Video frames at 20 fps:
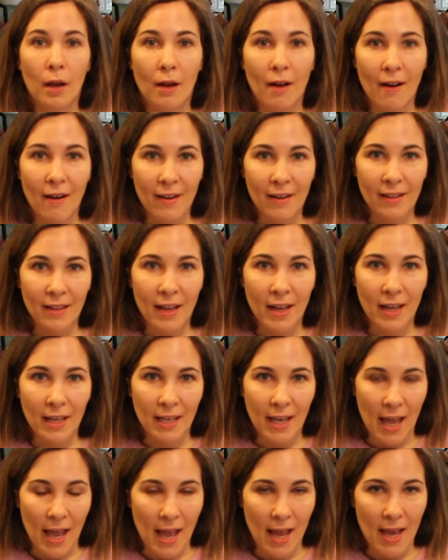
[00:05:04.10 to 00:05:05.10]

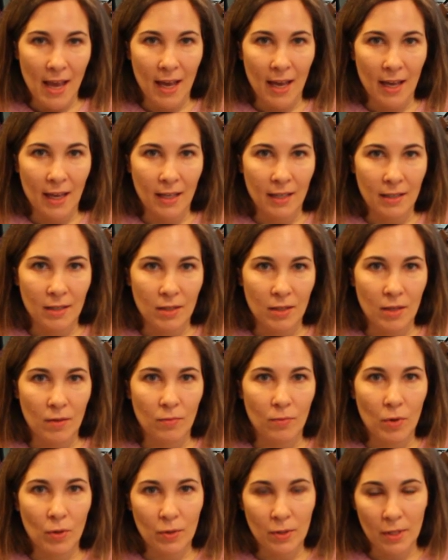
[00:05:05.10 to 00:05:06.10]
garlic, and
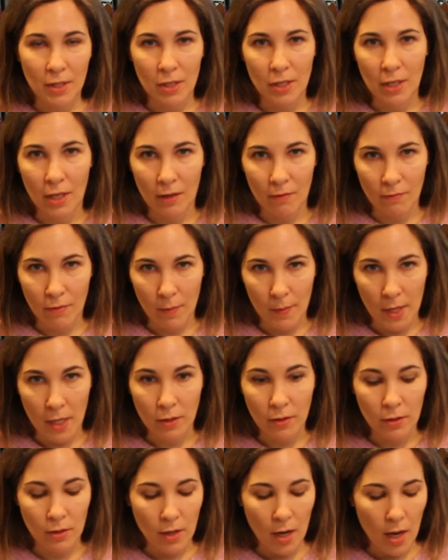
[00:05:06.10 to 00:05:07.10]
roasted chicken from
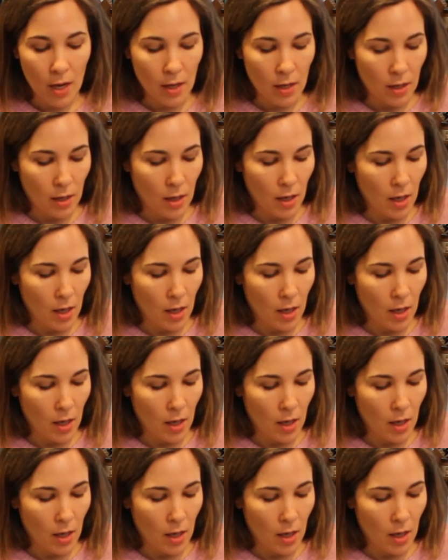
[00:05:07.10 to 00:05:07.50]
yesterday.